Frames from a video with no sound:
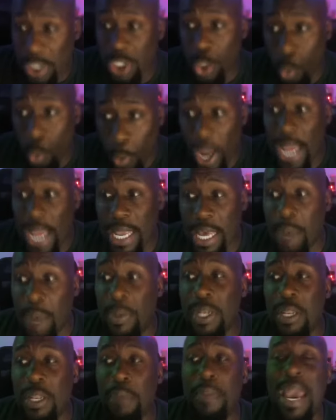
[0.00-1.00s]
to wake up
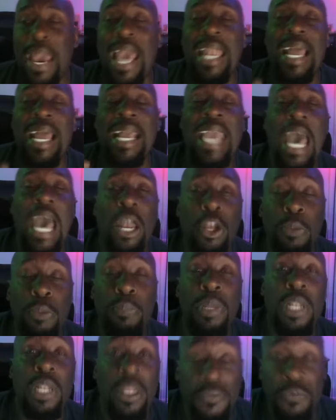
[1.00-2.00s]
and demand
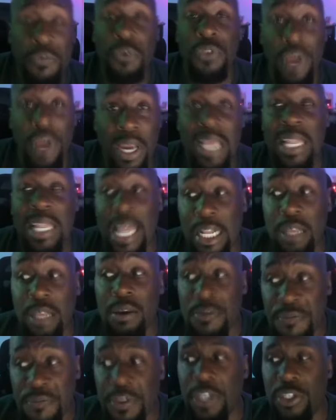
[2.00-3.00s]
accountability for their elected
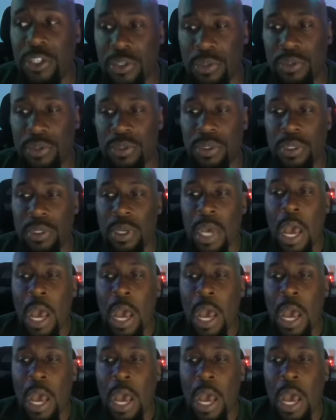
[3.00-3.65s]
officials,